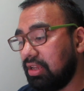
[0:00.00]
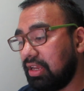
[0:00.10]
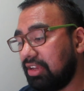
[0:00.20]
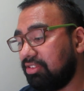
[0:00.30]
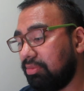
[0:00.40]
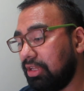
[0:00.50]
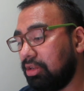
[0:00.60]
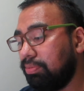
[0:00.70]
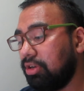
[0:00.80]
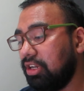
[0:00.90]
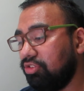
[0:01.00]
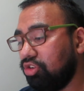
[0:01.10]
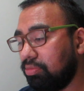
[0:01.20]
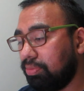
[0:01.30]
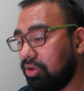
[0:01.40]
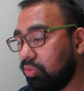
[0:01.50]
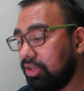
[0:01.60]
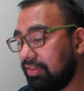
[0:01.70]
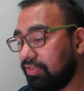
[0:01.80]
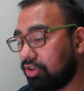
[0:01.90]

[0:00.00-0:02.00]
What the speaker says: Estimated price, you could put whatever